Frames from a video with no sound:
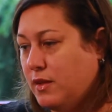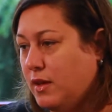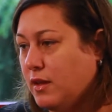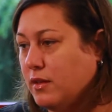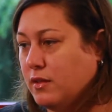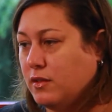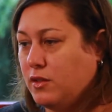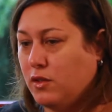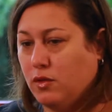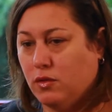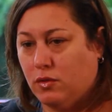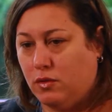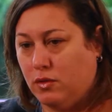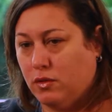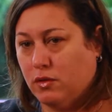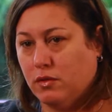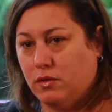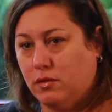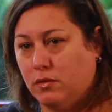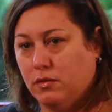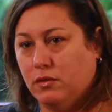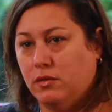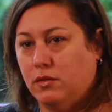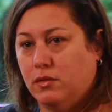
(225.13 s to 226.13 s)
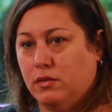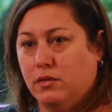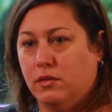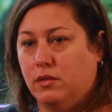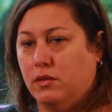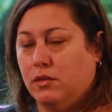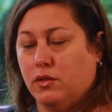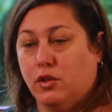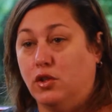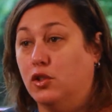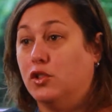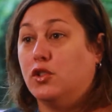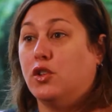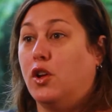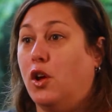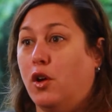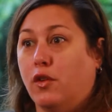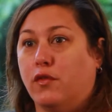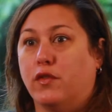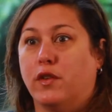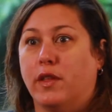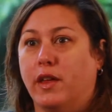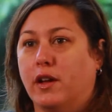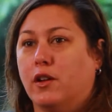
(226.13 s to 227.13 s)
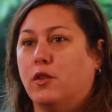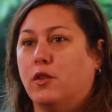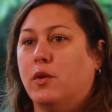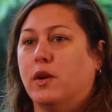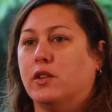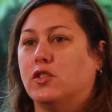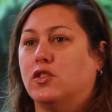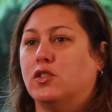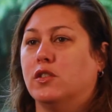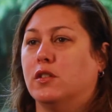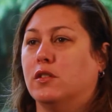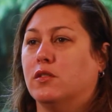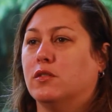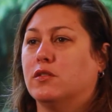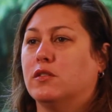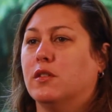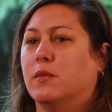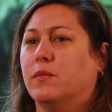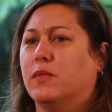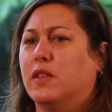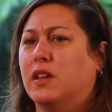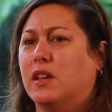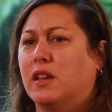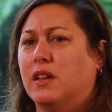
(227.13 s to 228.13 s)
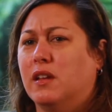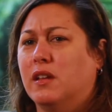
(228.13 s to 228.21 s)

then you're good to go for that question or something.